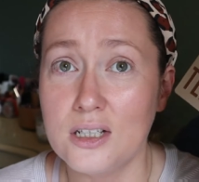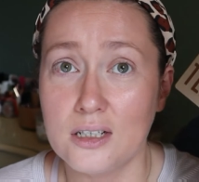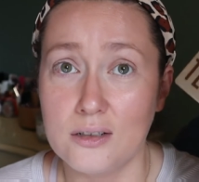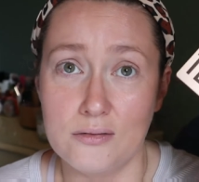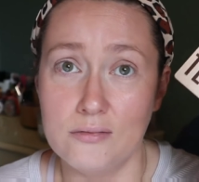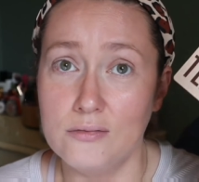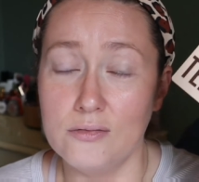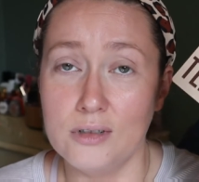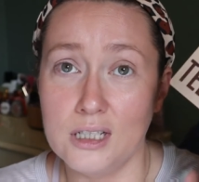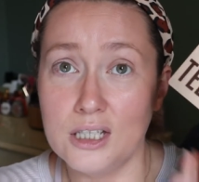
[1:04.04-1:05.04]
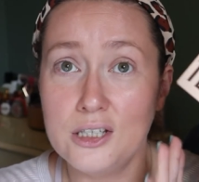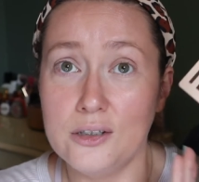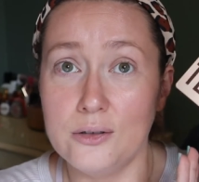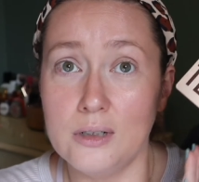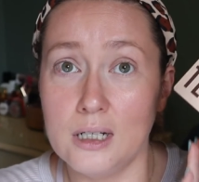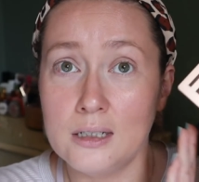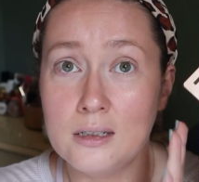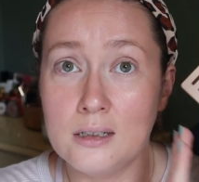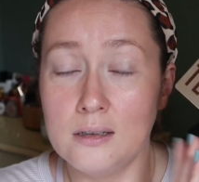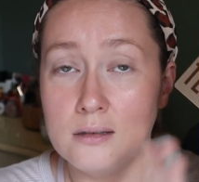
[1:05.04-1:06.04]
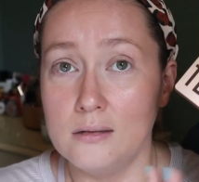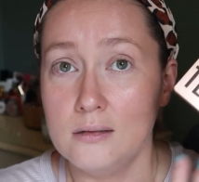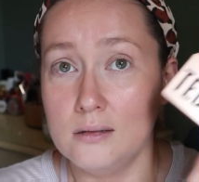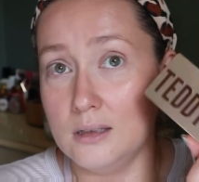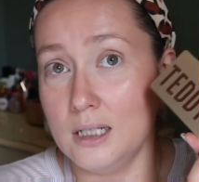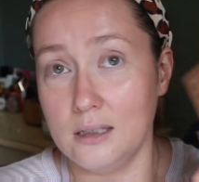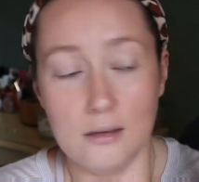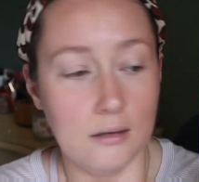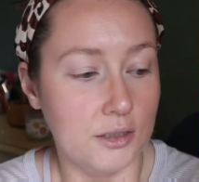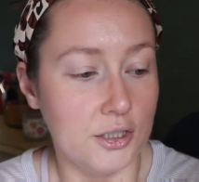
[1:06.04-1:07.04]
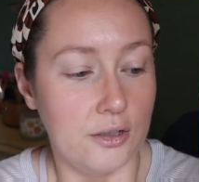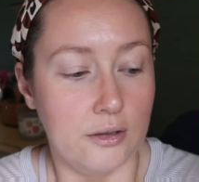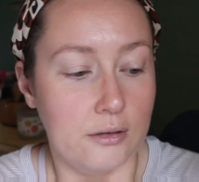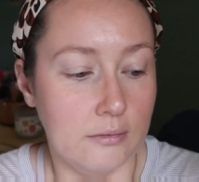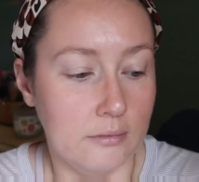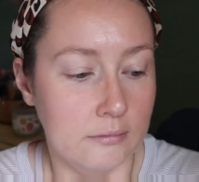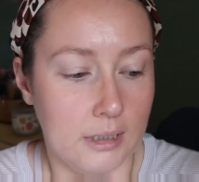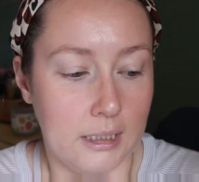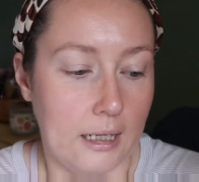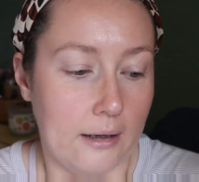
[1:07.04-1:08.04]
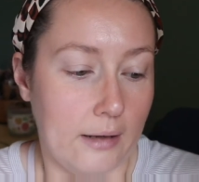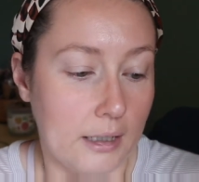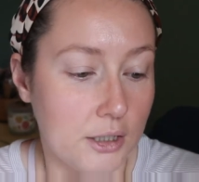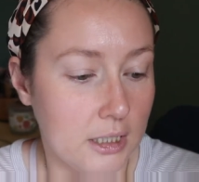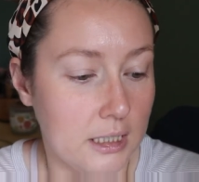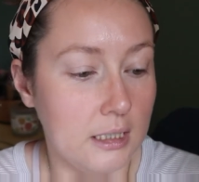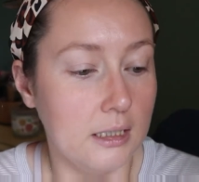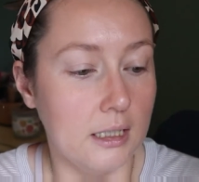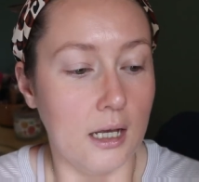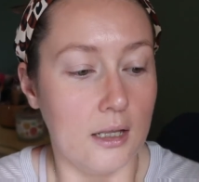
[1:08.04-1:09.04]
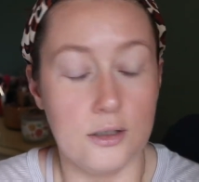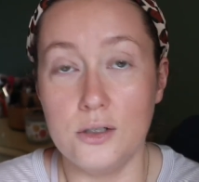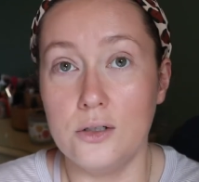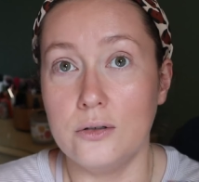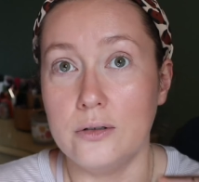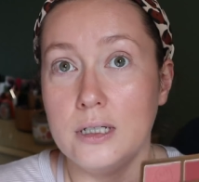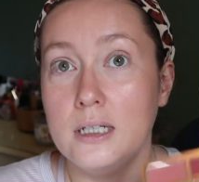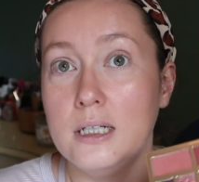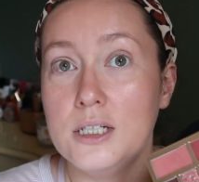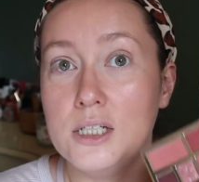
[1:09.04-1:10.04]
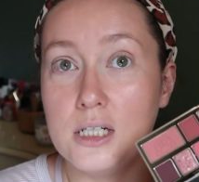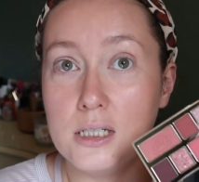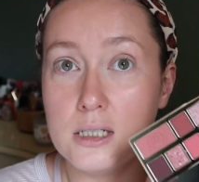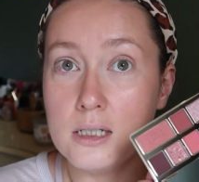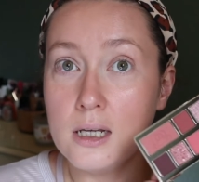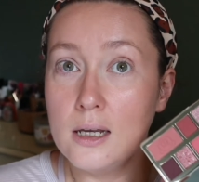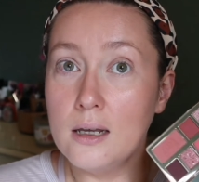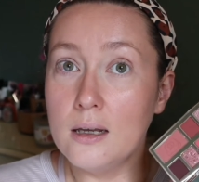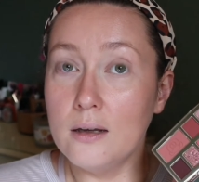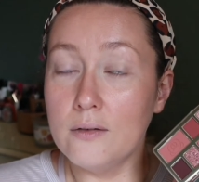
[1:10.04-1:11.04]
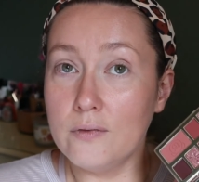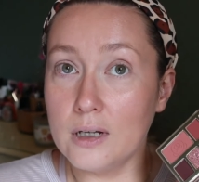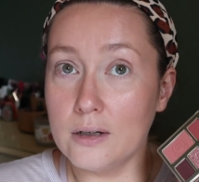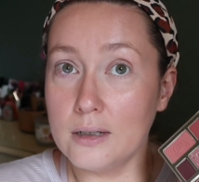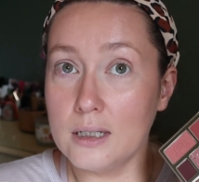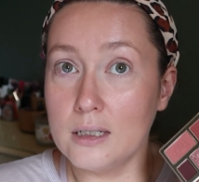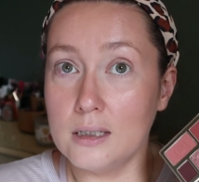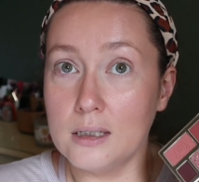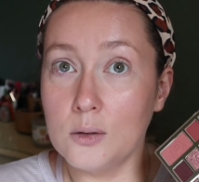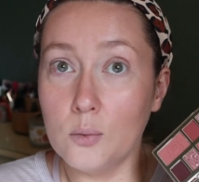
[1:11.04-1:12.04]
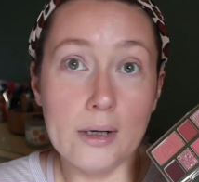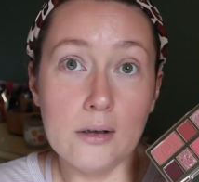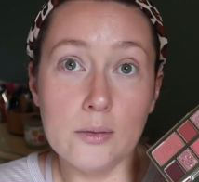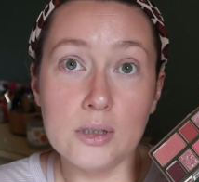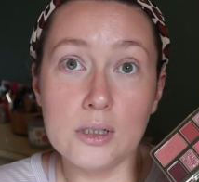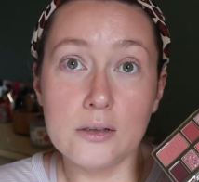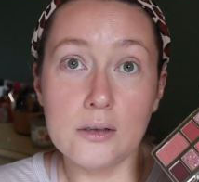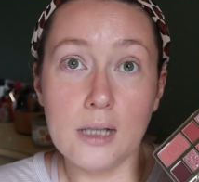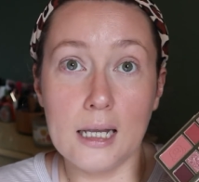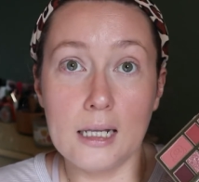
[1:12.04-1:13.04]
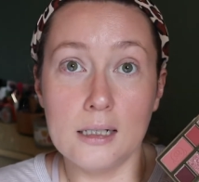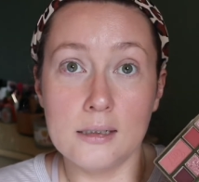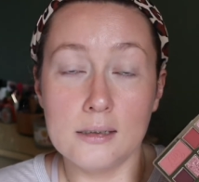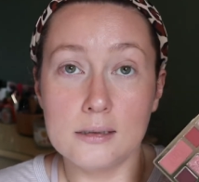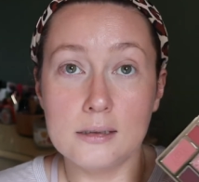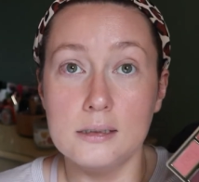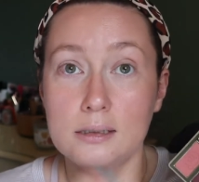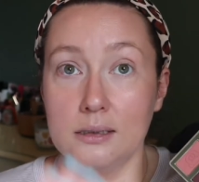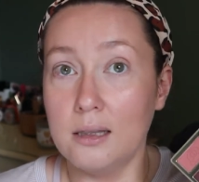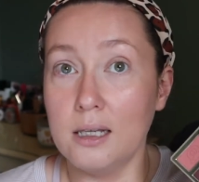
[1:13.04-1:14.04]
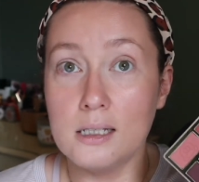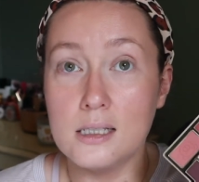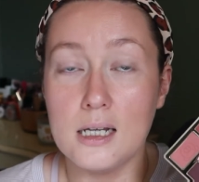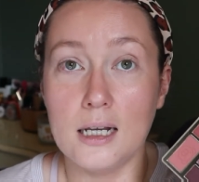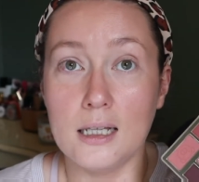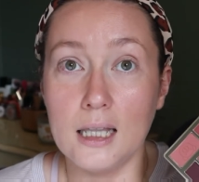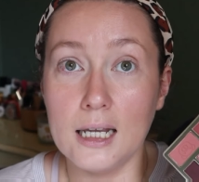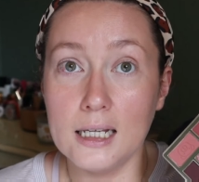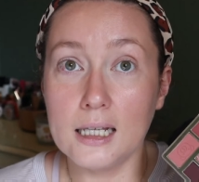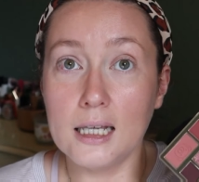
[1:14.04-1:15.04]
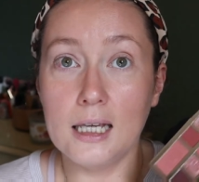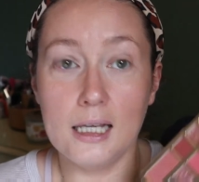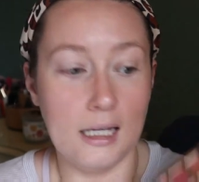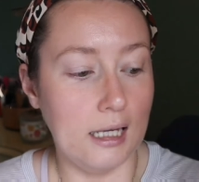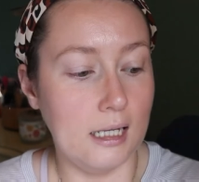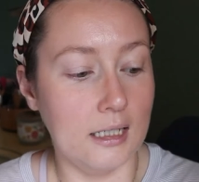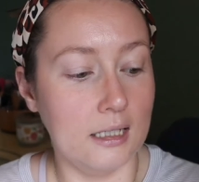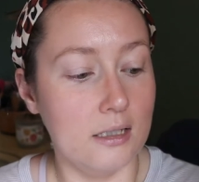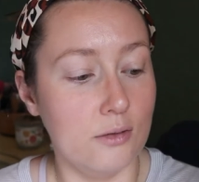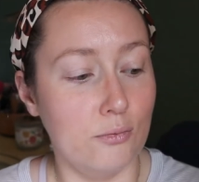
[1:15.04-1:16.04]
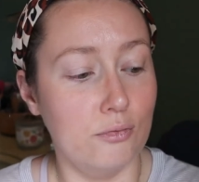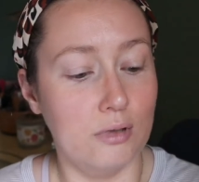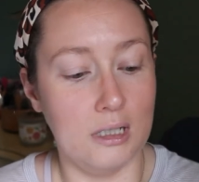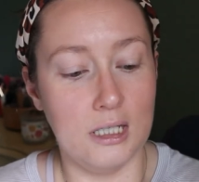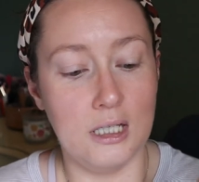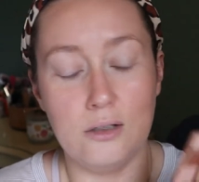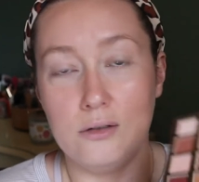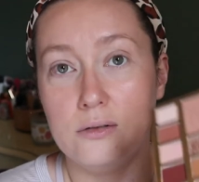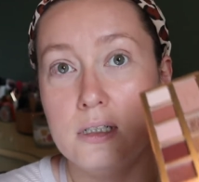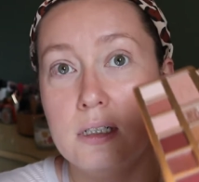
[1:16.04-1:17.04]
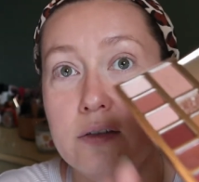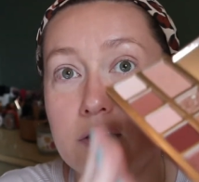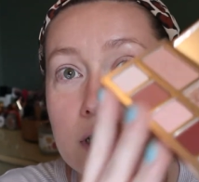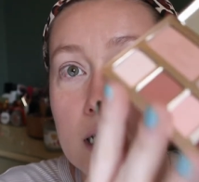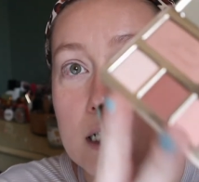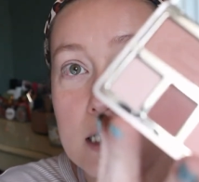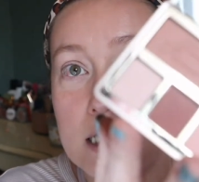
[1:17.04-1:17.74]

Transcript: looked really cute and like I'll show you right now actually. The color story is just very wearable and things that I like and it's really cute. If you can